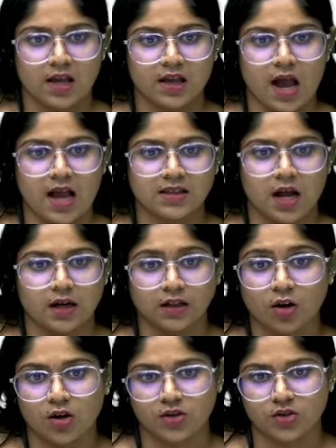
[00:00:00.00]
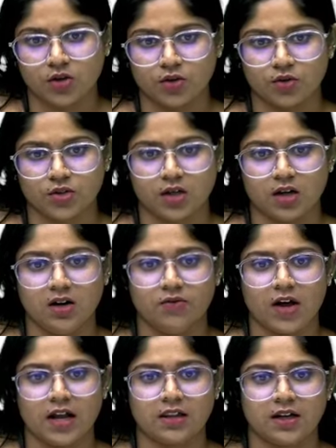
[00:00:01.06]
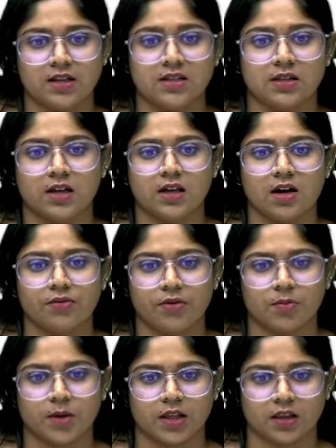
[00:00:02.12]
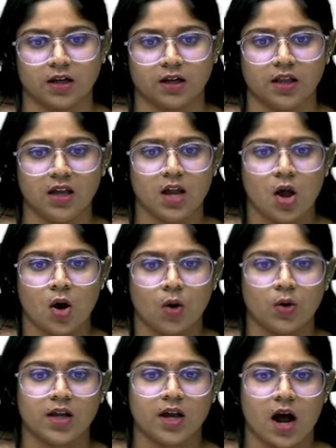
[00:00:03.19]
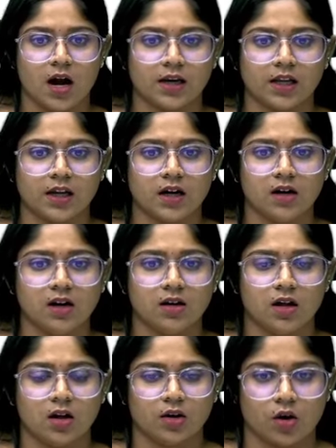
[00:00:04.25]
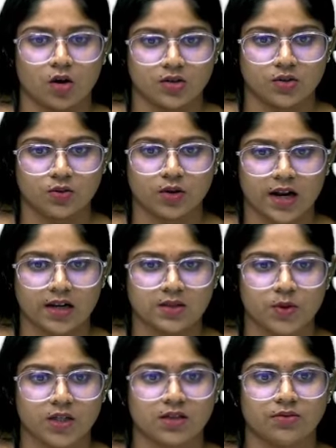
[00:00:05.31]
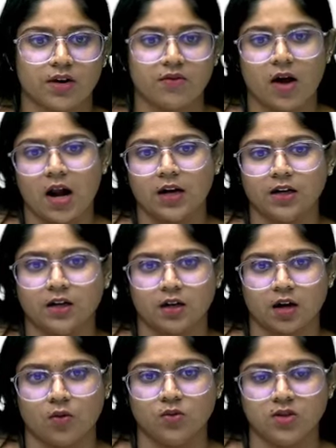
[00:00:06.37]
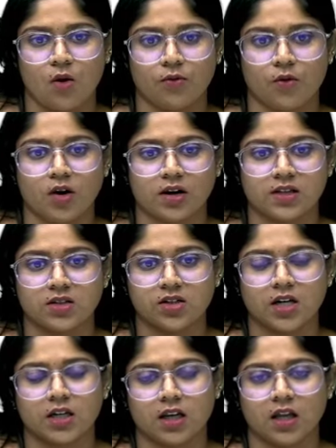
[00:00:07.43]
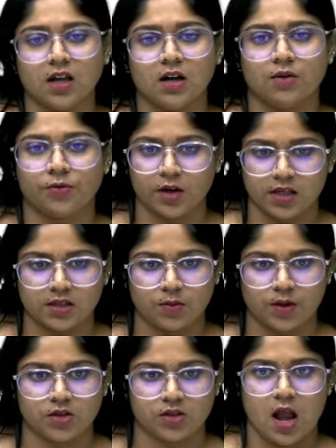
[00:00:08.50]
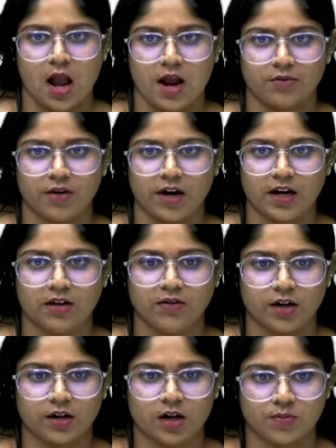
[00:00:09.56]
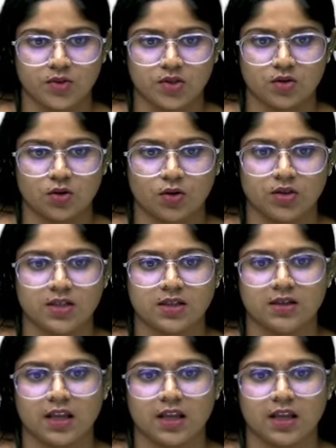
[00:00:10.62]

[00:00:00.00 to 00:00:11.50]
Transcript: as unconstitutional, where there is reaffirming that the only article clause 2 can specify valid grounds for restricting free speech. And finally, when it comes to courts, they